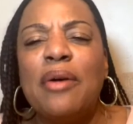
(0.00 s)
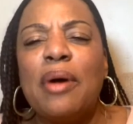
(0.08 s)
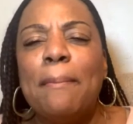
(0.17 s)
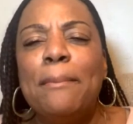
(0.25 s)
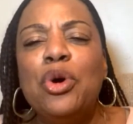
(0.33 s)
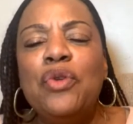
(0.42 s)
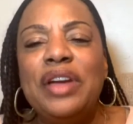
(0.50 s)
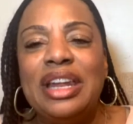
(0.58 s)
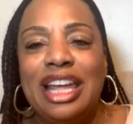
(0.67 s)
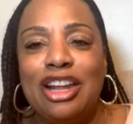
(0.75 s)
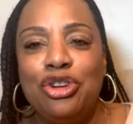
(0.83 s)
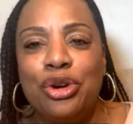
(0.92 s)

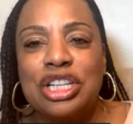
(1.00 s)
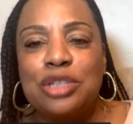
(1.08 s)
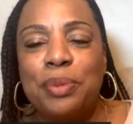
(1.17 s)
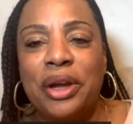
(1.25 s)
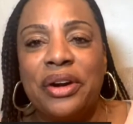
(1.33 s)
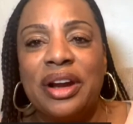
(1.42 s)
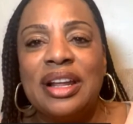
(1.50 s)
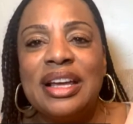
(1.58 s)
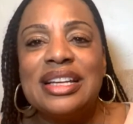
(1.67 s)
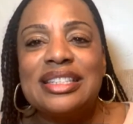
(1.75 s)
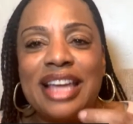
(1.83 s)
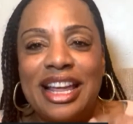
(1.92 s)
moving in your spirit,
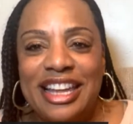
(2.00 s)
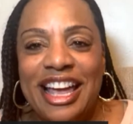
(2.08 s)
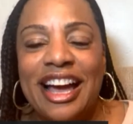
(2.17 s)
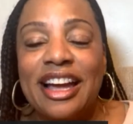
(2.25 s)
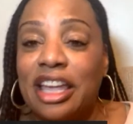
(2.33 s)
saying, yeah,